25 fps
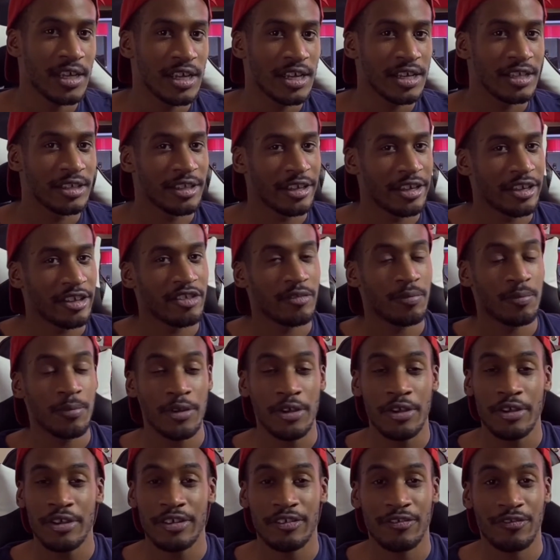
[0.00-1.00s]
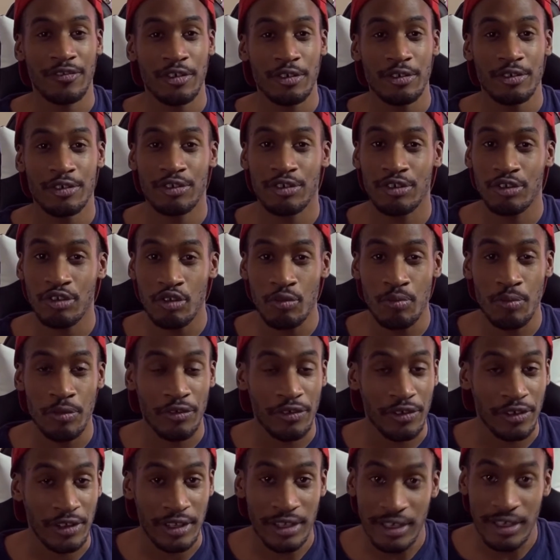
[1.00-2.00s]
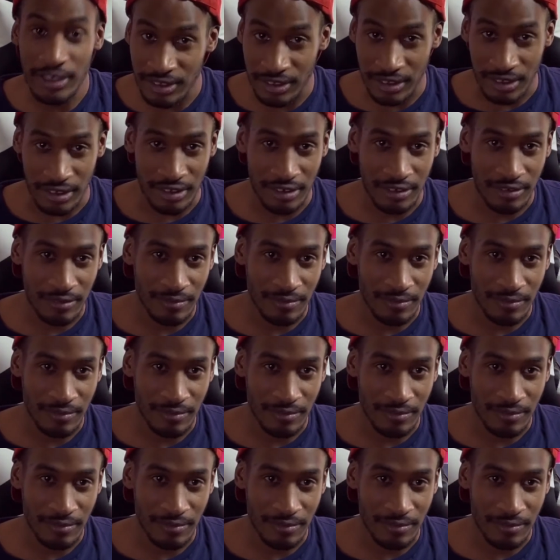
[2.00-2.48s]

the experience feels super realistic.